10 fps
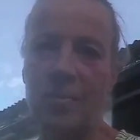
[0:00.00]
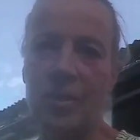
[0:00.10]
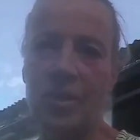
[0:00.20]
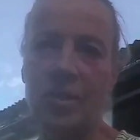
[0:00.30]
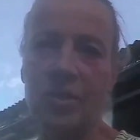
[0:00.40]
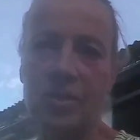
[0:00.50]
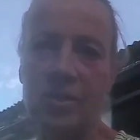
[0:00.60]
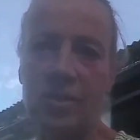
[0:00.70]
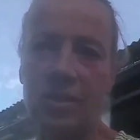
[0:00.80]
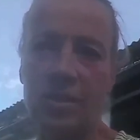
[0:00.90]

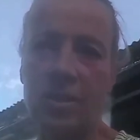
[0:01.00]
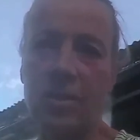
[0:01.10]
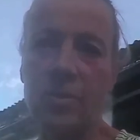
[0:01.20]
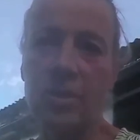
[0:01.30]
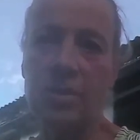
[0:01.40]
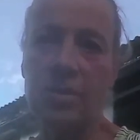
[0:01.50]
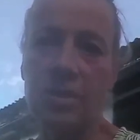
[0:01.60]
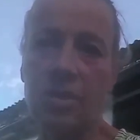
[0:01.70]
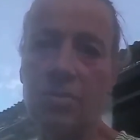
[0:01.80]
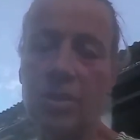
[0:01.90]
Because I was
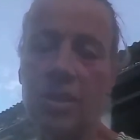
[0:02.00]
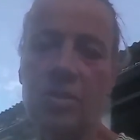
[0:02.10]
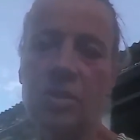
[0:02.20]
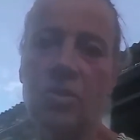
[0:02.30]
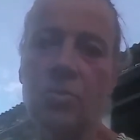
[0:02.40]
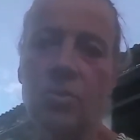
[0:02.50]
looking so